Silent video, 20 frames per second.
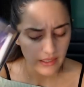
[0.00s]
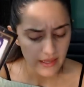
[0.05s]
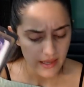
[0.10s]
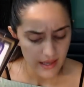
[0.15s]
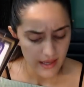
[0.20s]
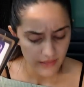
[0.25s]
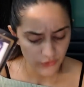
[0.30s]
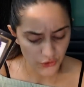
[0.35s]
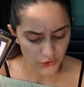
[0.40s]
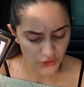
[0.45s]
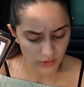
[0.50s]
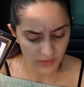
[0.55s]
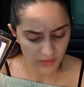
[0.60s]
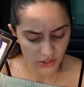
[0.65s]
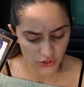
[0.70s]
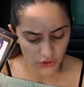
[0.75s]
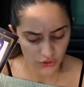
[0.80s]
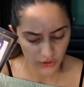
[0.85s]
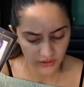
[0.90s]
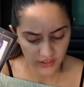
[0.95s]
There's going to be a
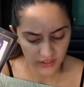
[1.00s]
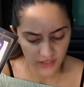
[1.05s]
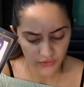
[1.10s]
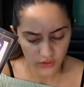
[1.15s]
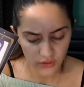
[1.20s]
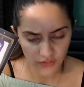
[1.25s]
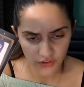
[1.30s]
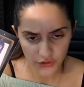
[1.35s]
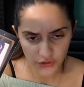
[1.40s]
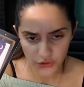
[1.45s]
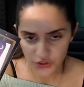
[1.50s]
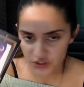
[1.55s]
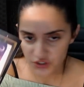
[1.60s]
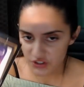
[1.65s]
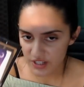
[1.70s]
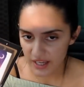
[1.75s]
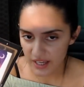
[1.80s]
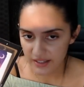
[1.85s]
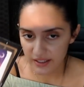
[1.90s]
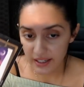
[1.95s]
certain level of
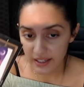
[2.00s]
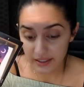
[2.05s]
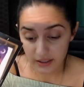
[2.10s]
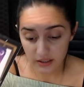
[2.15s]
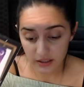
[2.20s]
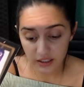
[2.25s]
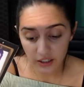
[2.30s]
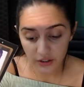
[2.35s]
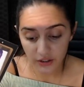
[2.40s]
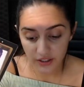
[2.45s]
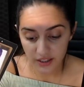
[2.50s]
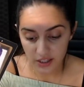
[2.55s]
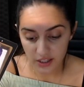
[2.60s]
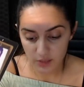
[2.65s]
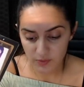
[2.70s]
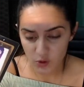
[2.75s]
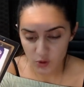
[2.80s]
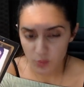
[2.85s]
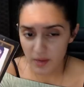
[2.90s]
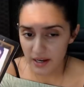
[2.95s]
understanding and clarity that
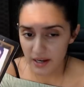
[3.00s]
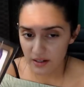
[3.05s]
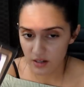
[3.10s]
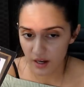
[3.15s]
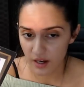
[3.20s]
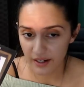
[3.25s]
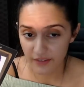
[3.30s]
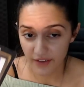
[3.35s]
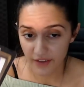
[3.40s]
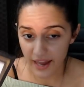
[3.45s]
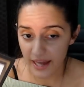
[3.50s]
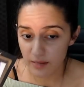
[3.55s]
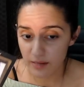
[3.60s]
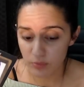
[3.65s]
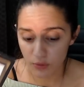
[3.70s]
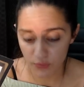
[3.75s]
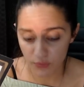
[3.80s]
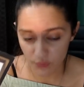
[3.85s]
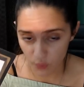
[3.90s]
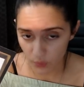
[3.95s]
you may not have had
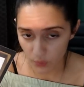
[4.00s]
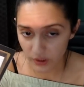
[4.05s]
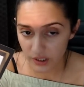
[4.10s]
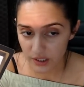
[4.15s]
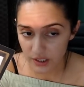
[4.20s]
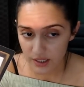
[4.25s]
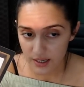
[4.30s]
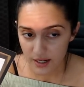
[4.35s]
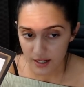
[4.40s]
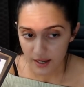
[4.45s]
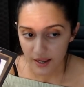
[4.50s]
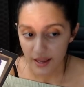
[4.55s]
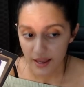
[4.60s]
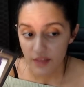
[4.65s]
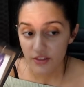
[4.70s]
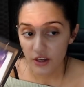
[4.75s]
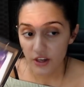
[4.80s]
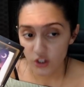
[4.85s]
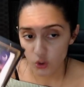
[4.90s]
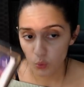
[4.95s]
before,
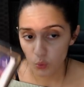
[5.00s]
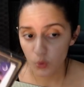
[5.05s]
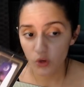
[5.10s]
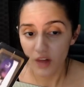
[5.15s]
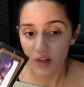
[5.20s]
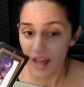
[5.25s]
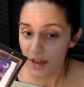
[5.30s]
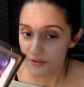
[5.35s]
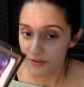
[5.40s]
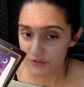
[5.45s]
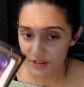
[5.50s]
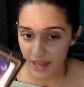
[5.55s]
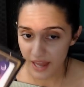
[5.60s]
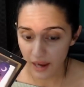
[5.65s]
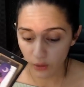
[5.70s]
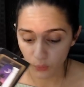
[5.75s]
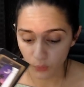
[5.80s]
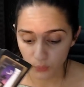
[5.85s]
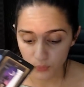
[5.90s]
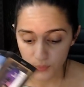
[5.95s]
that you will have
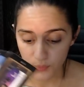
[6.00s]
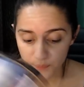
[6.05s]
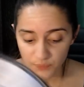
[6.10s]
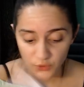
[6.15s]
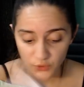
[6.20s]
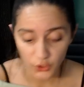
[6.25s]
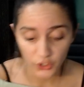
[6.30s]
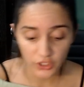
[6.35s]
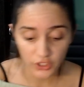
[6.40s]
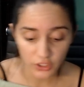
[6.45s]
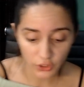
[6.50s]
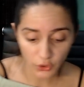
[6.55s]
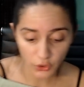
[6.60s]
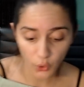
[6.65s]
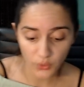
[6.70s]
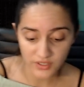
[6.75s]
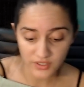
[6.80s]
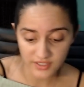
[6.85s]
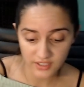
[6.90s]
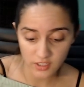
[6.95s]
now. You're going to
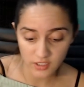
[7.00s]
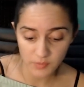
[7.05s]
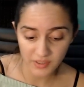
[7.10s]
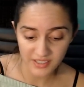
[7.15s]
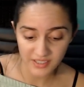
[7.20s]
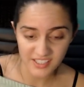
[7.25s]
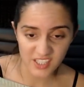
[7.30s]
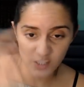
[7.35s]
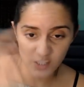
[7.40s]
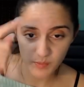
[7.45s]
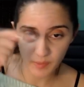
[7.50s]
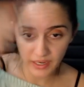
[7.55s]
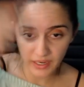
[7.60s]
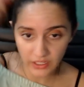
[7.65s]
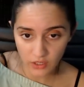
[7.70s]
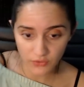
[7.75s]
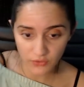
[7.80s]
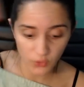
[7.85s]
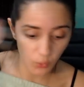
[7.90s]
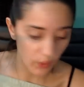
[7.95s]
notice it's going to be a
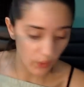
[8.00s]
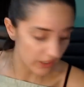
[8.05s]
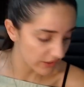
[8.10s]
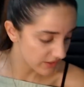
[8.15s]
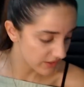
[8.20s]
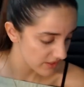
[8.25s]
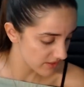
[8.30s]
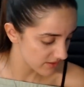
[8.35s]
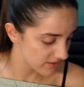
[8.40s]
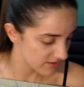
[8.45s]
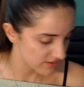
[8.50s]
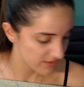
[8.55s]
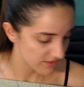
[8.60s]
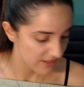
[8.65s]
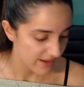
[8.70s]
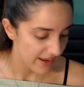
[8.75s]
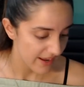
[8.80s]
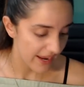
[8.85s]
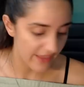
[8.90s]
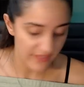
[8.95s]
spike of awareness,
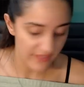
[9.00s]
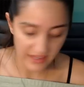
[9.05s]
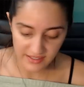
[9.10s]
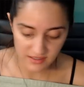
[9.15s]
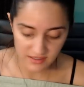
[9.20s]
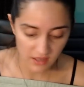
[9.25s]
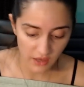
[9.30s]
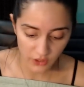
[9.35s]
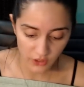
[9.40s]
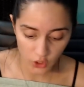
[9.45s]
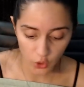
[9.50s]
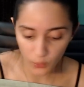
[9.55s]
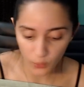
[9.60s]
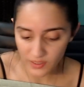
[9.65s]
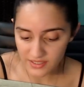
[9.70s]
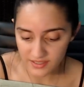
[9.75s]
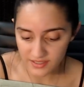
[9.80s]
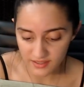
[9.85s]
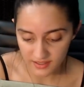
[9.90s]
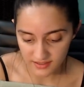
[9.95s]
and that's not a
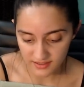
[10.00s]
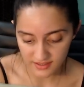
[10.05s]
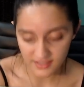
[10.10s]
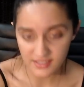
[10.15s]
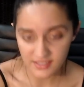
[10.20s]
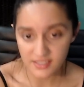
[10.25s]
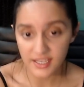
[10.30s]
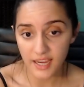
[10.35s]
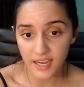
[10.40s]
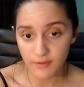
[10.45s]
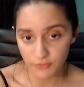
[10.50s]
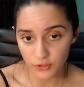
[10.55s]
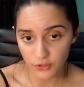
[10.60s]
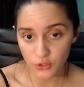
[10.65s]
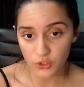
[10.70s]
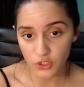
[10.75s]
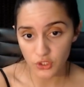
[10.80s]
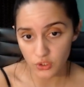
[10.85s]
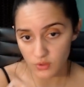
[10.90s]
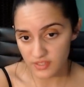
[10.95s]
coincidence. It's time for
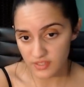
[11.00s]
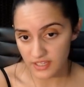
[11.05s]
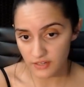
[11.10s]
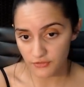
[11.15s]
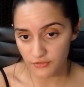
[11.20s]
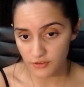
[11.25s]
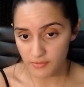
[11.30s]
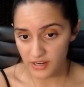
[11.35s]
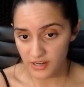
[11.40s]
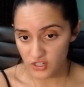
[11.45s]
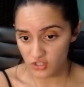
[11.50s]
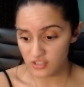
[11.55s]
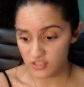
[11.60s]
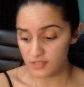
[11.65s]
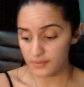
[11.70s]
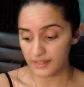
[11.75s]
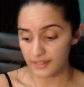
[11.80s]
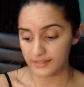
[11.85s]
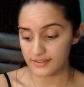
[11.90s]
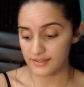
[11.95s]
you to use that information to
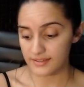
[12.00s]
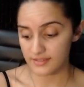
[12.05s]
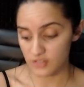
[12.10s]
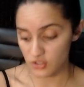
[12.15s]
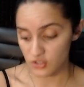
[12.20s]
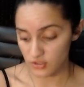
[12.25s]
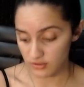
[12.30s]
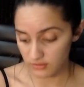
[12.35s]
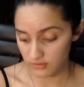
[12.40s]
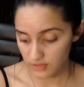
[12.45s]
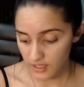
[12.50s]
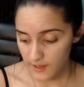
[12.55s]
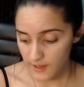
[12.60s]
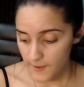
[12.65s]
make a decision.